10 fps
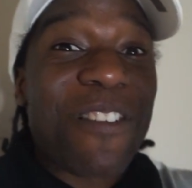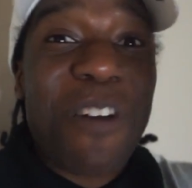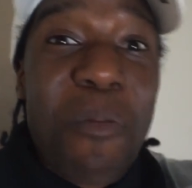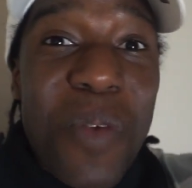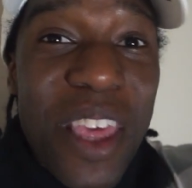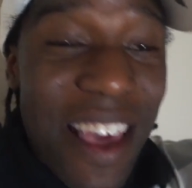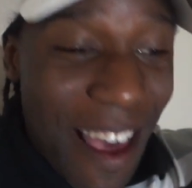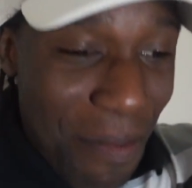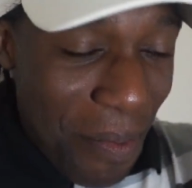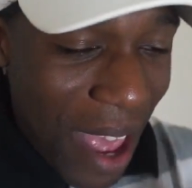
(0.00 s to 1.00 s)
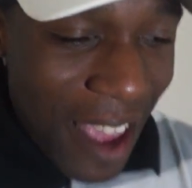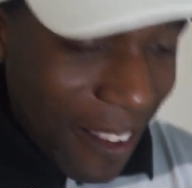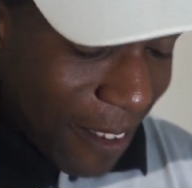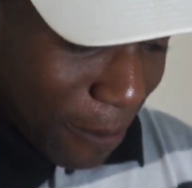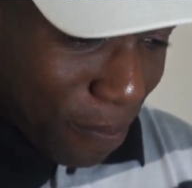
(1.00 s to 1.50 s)
is gonna be
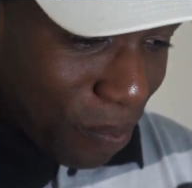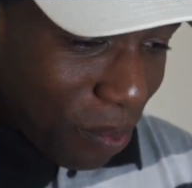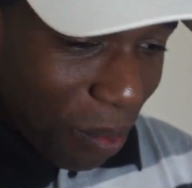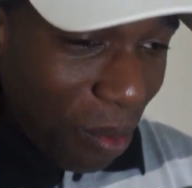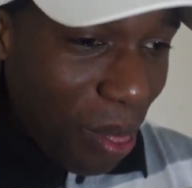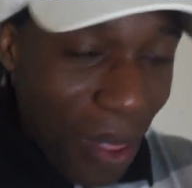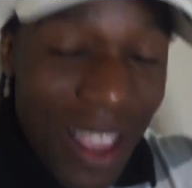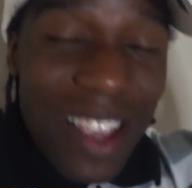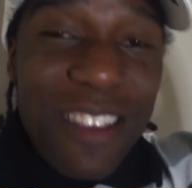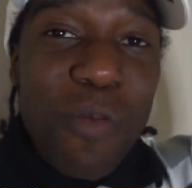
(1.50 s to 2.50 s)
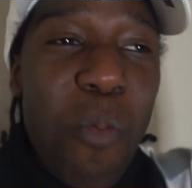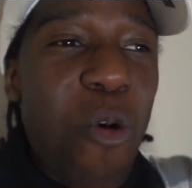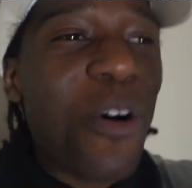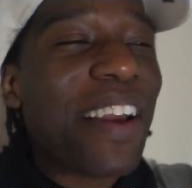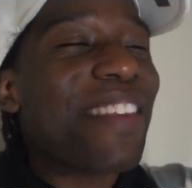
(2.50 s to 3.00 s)
amazing it's
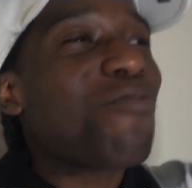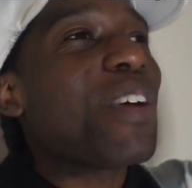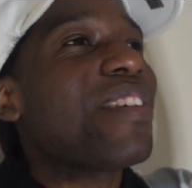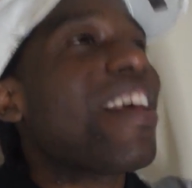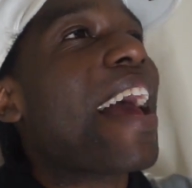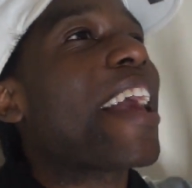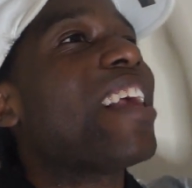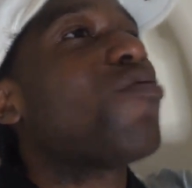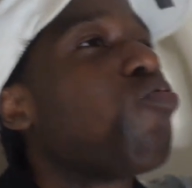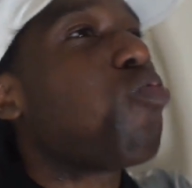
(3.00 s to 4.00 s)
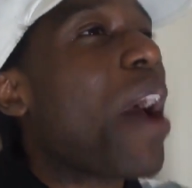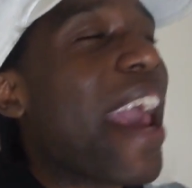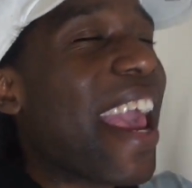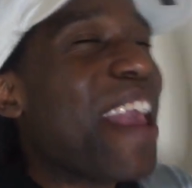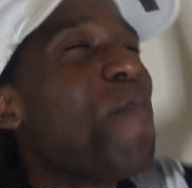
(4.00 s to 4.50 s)
more it's it's like it's
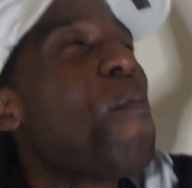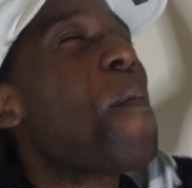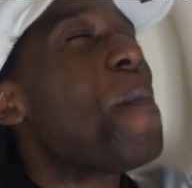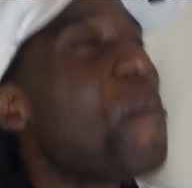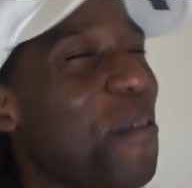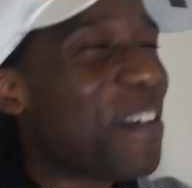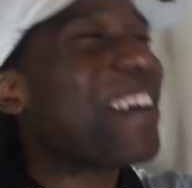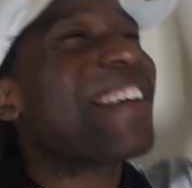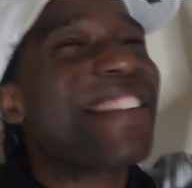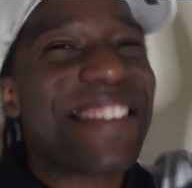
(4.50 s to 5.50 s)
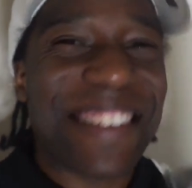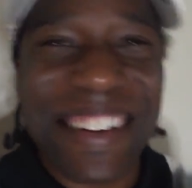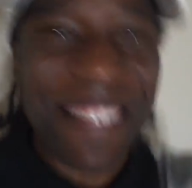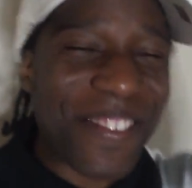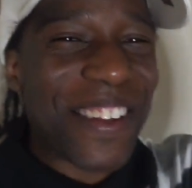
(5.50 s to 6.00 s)
way more
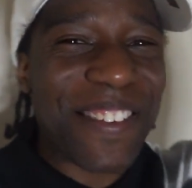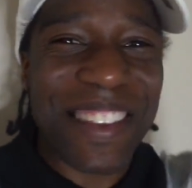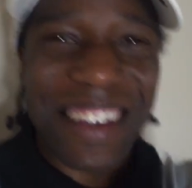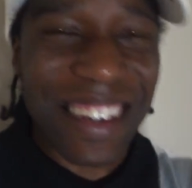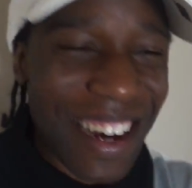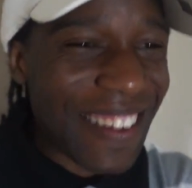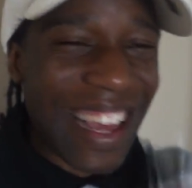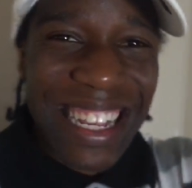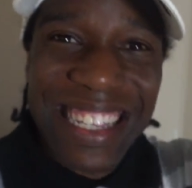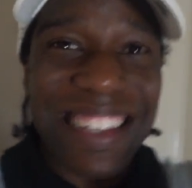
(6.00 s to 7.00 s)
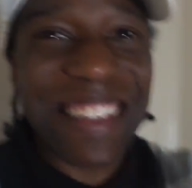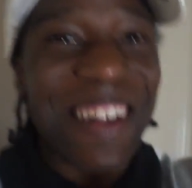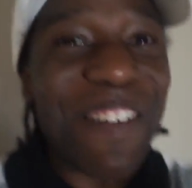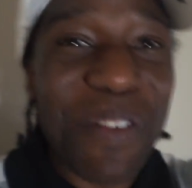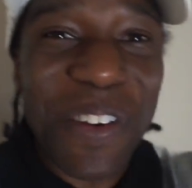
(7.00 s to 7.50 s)
stuff the cunt y'all just
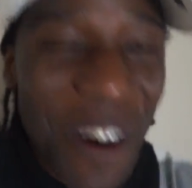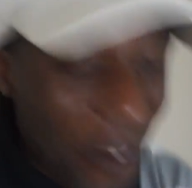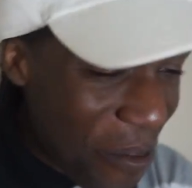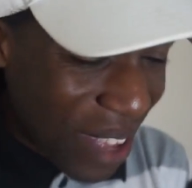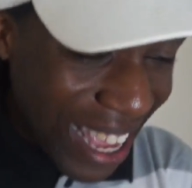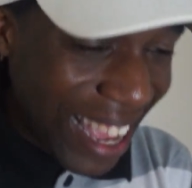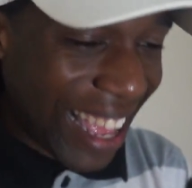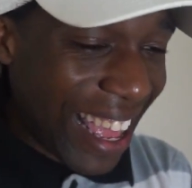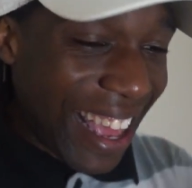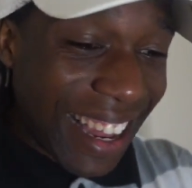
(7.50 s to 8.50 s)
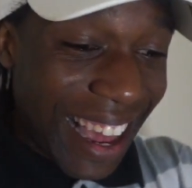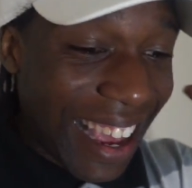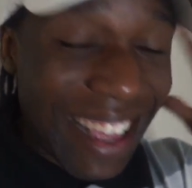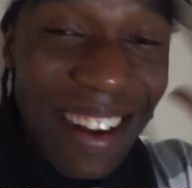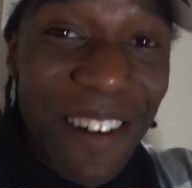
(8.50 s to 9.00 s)
don't know man like
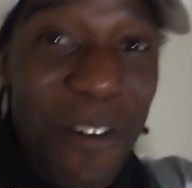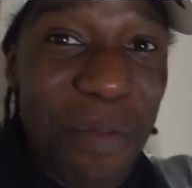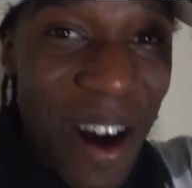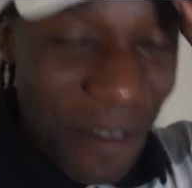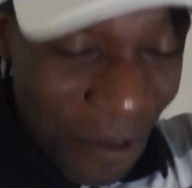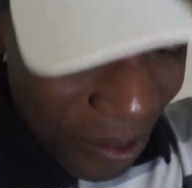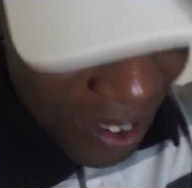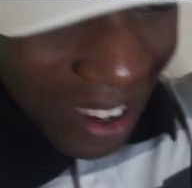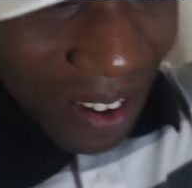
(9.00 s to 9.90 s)
oh my freak